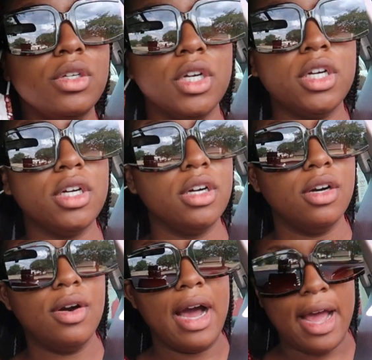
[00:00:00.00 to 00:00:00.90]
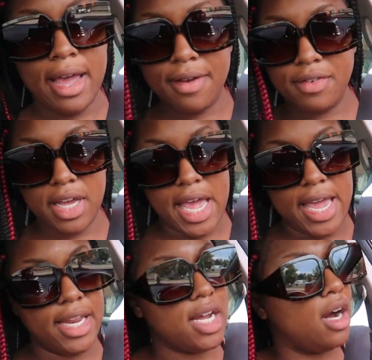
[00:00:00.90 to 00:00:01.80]
Girl, I have not
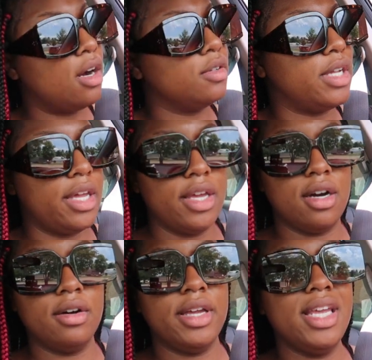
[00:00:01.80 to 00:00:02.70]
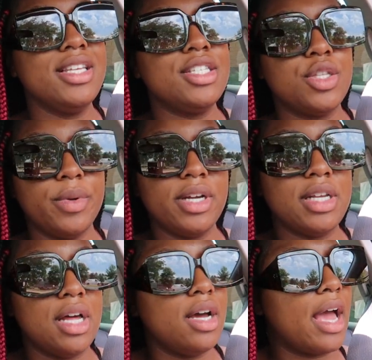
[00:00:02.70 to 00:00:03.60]
ate all day, y'all. It is 3
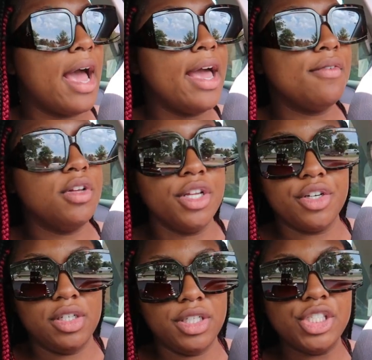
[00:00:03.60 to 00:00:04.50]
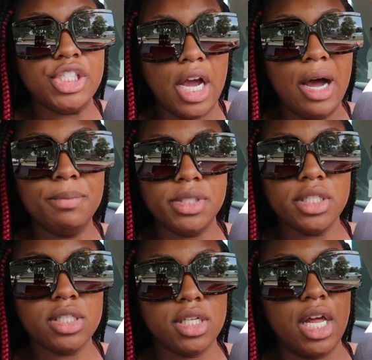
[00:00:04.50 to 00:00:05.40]
o'clock. I have literally shopped
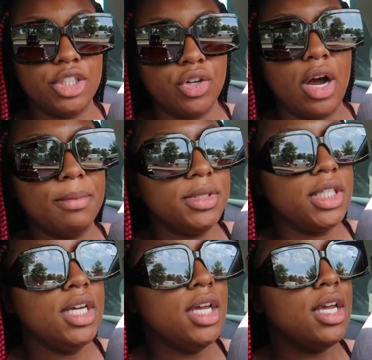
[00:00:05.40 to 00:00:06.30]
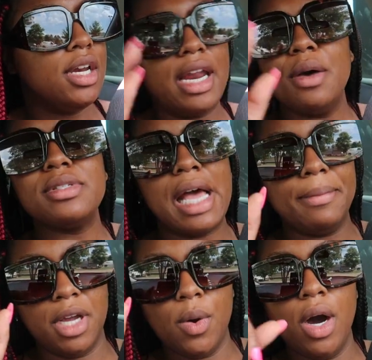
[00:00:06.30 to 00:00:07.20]
till I dropped. Now it's
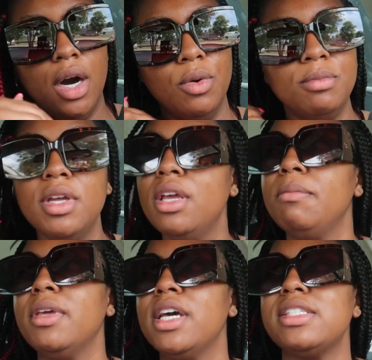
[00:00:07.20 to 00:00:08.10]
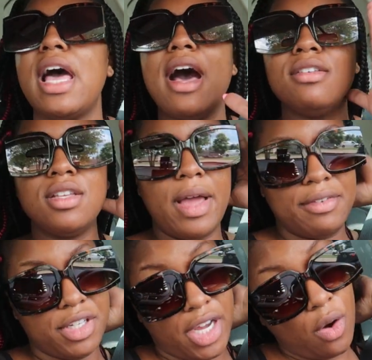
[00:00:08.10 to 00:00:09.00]
time to go home, because I also
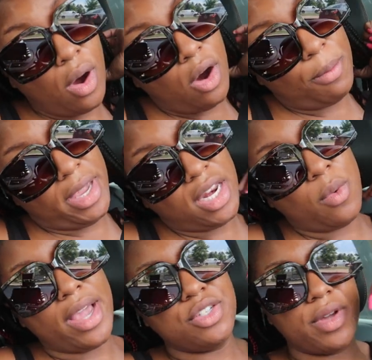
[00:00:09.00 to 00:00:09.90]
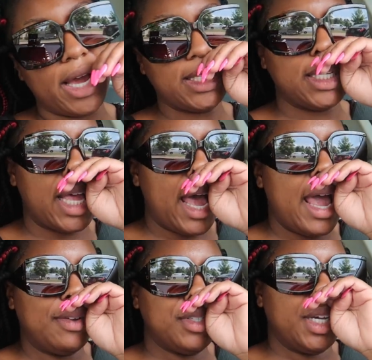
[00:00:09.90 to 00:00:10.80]
have to go home anyways, you guys, because I
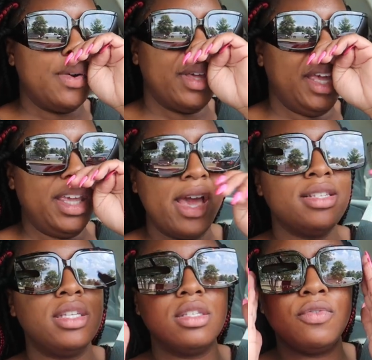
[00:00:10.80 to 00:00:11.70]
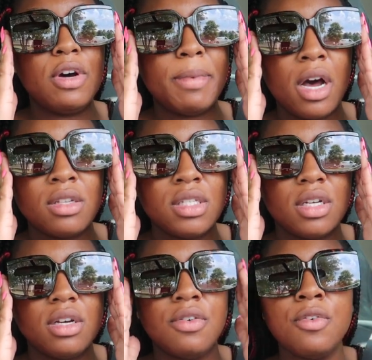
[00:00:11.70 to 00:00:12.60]
have to go get Kaysen's football
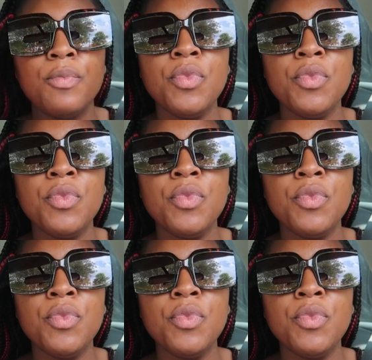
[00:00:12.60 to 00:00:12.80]
stuff